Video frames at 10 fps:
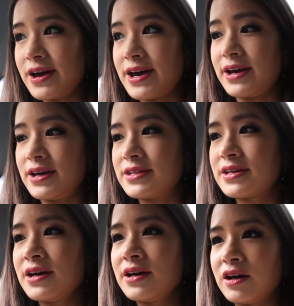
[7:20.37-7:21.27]
and
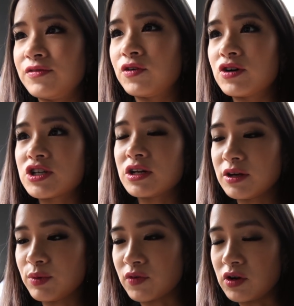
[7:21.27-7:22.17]

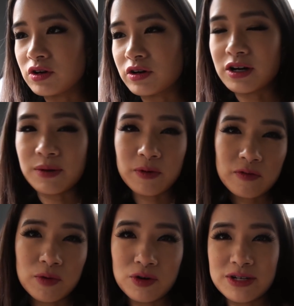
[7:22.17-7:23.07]
unfortunately we've only got a couple
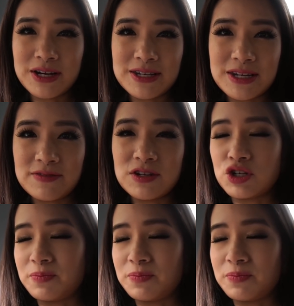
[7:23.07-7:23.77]
more days left in